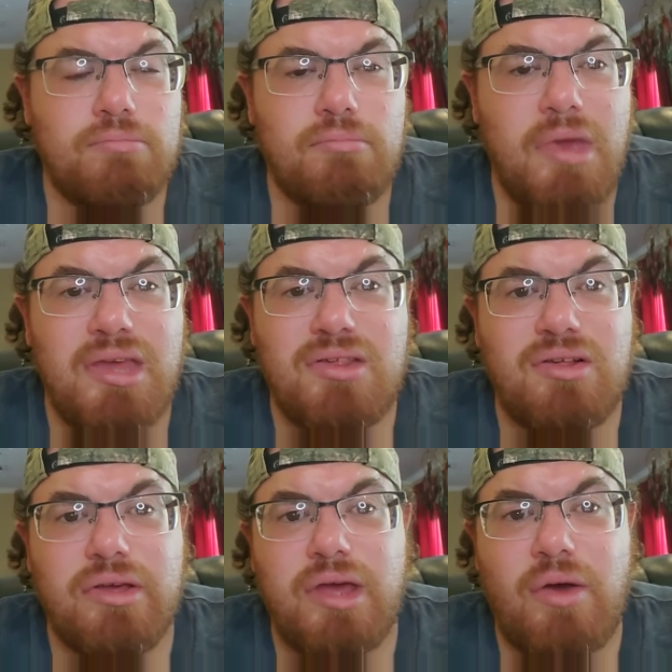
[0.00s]

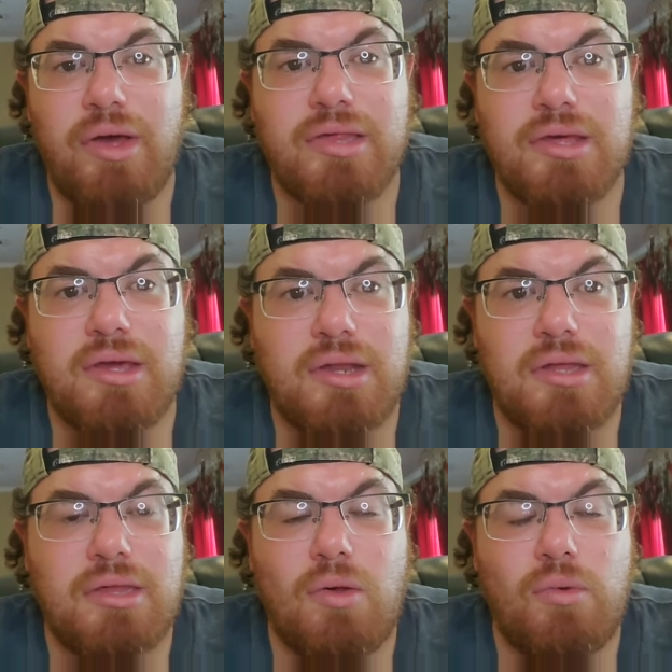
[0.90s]
basically, how I see it,
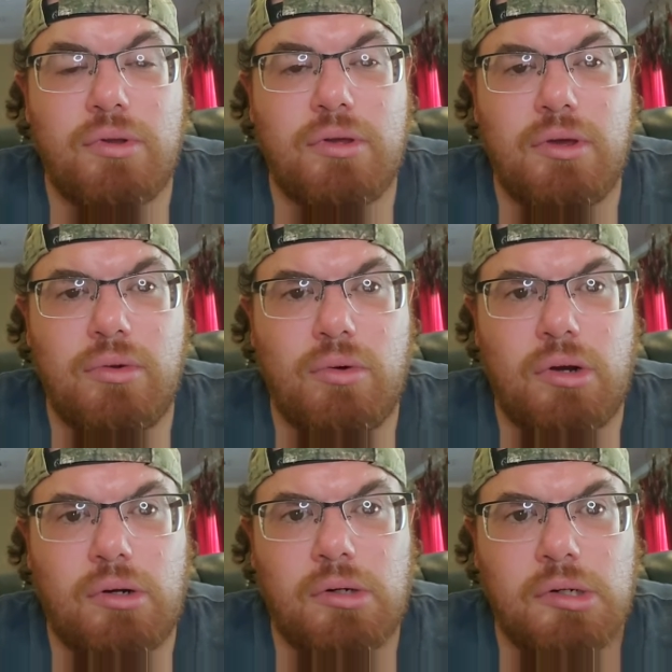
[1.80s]
insulted you or